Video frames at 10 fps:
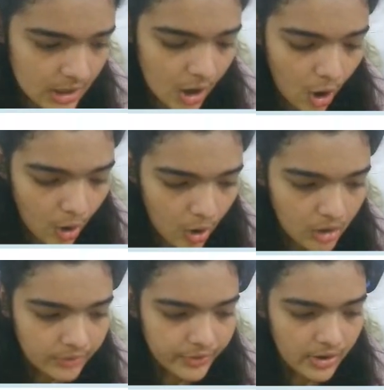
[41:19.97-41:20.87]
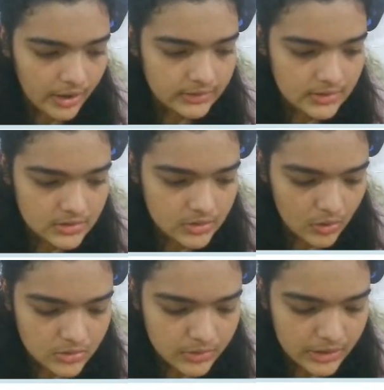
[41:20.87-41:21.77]
all of your others
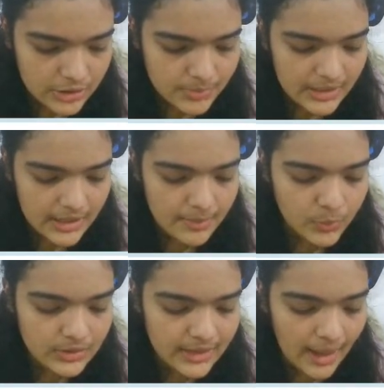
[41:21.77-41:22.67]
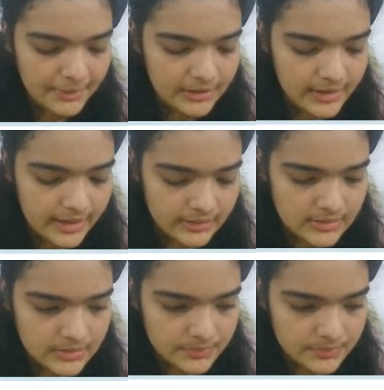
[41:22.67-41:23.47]
also need to be named with capital letters.